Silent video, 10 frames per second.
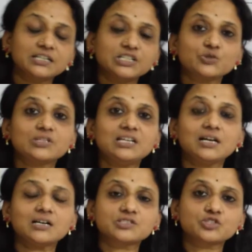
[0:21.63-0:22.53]
and do the
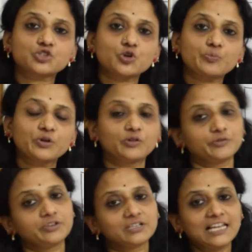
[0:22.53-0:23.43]
last topic
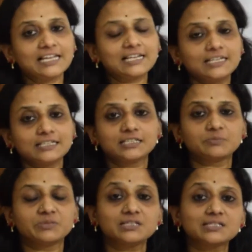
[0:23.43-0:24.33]
of your alkaline earth
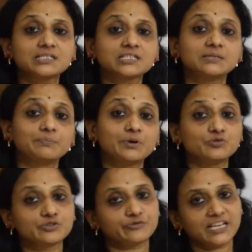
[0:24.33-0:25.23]
metals, that is
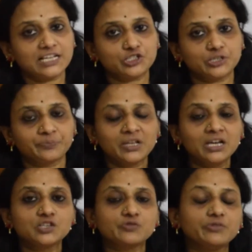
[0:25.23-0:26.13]
compounds of calcium.
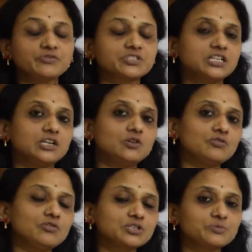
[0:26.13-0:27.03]
So we have studied a
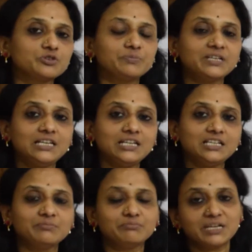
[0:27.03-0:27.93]
lot about
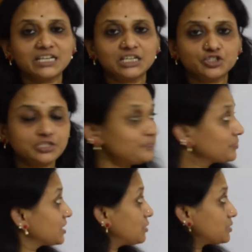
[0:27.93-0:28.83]
beryllium, magnesium,
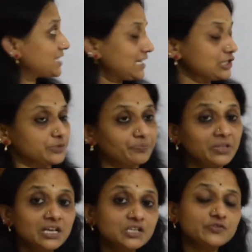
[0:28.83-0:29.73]
now about calcium.
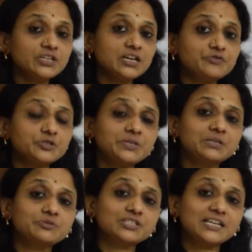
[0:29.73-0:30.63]
So when I have to speak
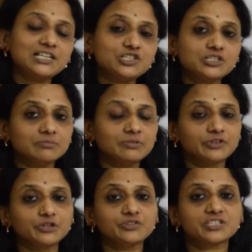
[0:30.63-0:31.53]
about calcium,
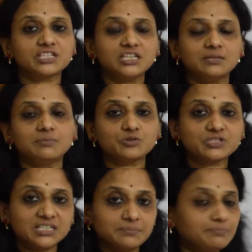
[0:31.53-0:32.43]
we're going to study about
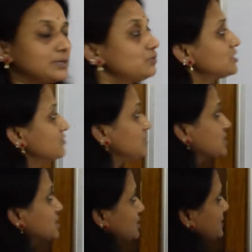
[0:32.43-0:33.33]
compounds, which is